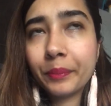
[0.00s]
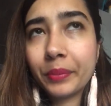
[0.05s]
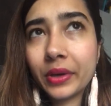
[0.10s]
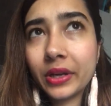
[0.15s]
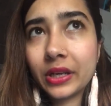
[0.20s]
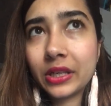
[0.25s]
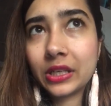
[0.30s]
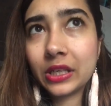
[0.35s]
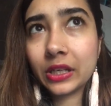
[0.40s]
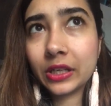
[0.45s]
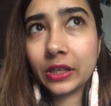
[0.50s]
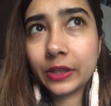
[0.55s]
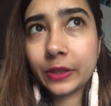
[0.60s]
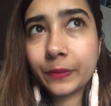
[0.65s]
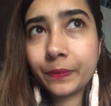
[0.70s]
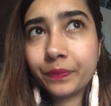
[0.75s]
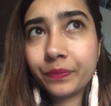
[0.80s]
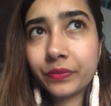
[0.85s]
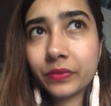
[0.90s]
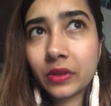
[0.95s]
But
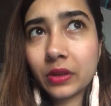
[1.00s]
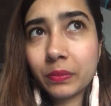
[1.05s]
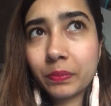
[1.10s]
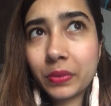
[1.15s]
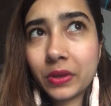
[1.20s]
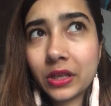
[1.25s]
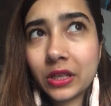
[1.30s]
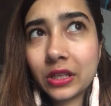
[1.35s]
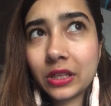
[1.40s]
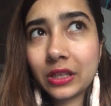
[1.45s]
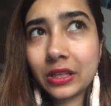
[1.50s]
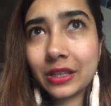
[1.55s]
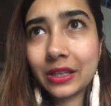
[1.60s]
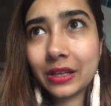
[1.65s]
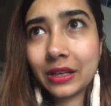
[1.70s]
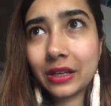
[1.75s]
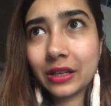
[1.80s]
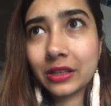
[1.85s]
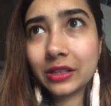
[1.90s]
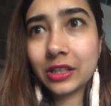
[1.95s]

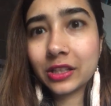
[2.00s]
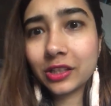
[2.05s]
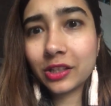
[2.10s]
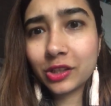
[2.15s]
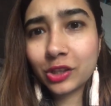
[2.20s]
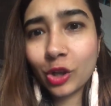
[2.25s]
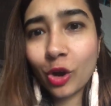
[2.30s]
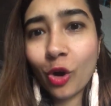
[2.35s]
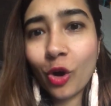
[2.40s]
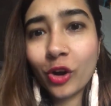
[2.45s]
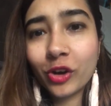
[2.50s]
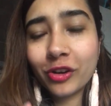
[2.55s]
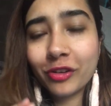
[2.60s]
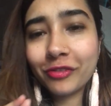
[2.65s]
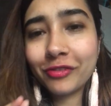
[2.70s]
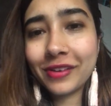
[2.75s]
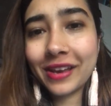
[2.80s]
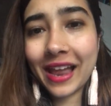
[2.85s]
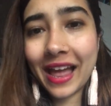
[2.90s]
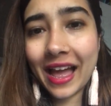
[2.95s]
the thought
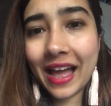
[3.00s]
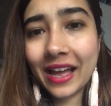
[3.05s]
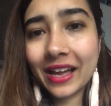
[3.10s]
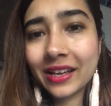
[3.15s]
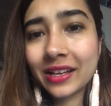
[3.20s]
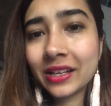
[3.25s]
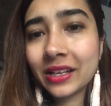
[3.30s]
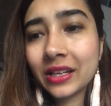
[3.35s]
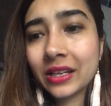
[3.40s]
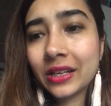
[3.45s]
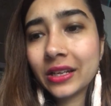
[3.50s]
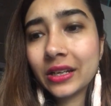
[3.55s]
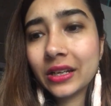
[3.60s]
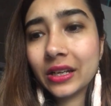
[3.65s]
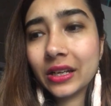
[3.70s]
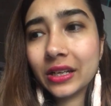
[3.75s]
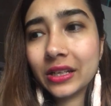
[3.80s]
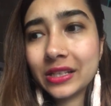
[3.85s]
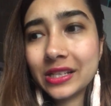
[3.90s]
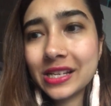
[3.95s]
of lack
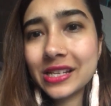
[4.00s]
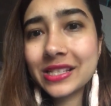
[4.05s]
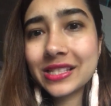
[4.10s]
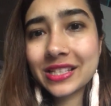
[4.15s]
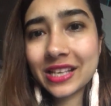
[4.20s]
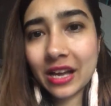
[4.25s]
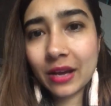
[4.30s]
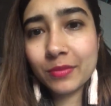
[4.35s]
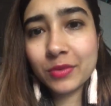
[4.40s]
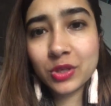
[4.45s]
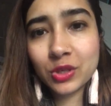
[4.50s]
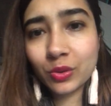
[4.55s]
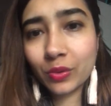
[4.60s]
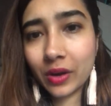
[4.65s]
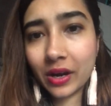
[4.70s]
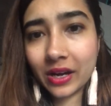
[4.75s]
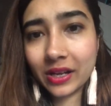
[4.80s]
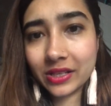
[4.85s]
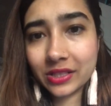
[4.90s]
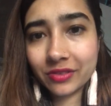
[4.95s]
does come
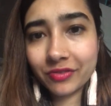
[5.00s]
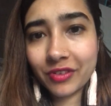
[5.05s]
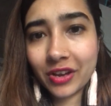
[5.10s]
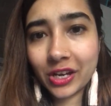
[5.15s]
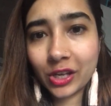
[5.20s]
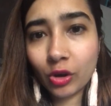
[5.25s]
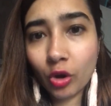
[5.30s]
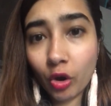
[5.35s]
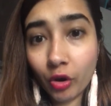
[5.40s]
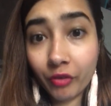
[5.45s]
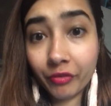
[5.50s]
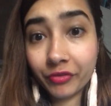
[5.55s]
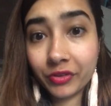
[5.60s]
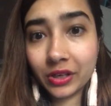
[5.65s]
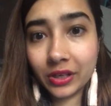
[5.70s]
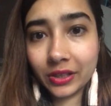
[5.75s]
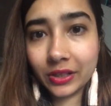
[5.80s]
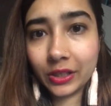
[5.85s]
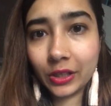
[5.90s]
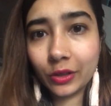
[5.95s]
to us very
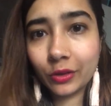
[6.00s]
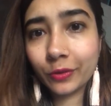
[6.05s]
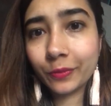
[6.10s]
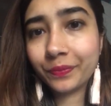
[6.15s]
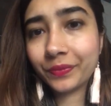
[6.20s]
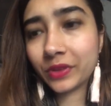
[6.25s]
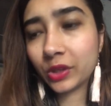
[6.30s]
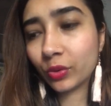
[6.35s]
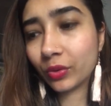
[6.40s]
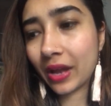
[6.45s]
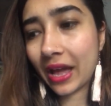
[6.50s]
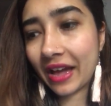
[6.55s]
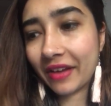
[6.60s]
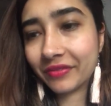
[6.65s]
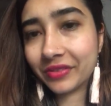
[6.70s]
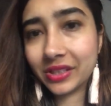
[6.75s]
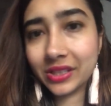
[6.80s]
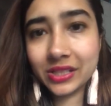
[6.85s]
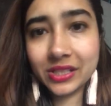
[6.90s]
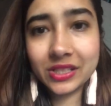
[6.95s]
often, don't
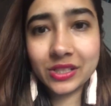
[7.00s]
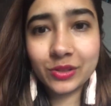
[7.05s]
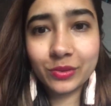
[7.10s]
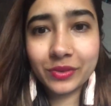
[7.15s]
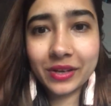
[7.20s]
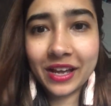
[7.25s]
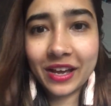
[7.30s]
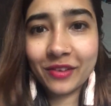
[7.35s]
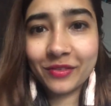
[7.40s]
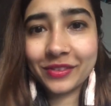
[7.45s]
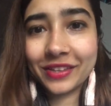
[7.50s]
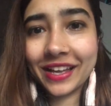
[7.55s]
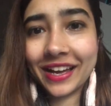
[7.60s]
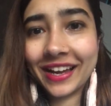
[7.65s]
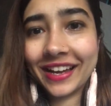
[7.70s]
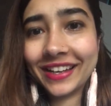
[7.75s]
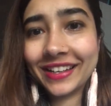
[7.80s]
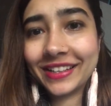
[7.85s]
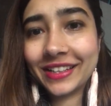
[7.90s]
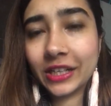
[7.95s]
have this, don't have
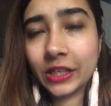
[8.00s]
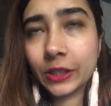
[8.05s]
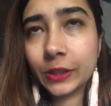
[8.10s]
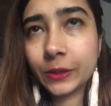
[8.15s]
that.